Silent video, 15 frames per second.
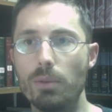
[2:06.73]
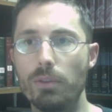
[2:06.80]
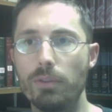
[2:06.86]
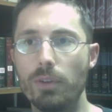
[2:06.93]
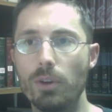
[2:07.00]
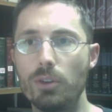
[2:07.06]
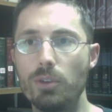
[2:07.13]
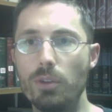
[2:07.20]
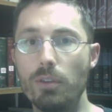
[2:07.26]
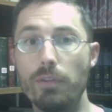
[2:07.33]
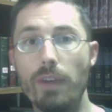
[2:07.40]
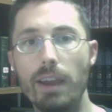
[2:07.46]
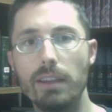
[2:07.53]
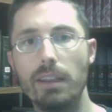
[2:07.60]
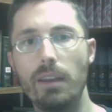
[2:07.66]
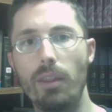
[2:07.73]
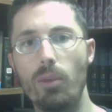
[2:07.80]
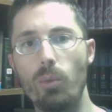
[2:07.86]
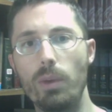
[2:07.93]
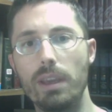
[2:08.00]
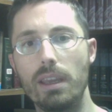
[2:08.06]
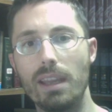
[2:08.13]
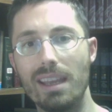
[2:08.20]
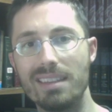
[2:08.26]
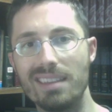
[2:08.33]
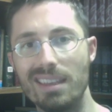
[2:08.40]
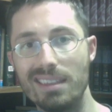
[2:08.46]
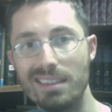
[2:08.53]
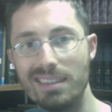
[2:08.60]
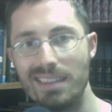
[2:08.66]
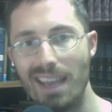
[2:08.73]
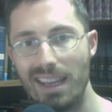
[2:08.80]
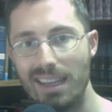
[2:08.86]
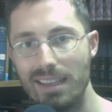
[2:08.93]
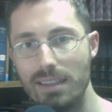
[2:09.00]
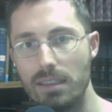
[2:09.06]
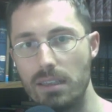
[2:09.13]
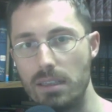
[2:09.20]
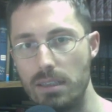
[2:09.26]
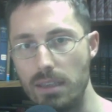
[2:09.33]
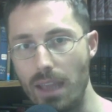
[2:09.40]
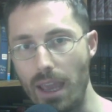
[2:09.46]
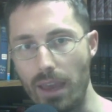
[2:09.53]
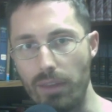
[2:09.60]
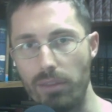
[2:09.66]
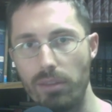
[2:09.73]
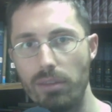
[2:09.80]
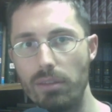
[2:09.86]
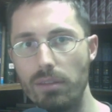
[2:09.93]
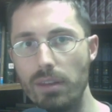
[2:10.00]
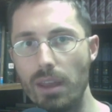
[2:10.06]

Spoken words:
refer to the final end of the wicked as a second death.